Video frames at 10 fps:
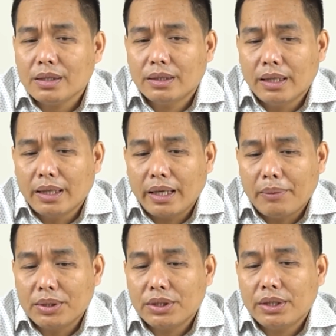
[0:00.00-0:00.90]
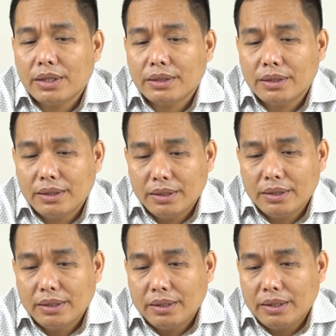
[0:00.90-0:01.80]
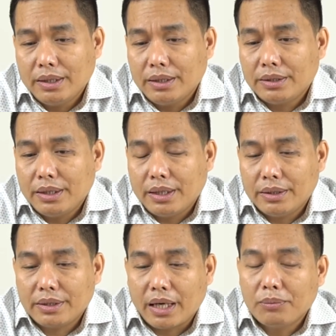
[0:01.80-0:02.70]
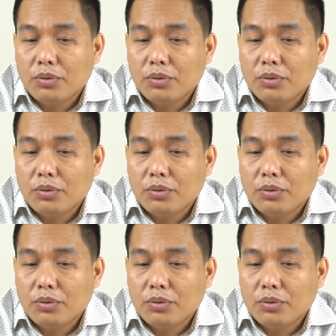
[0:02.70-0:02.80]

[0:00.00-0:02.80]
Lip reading: the Amazonian tribe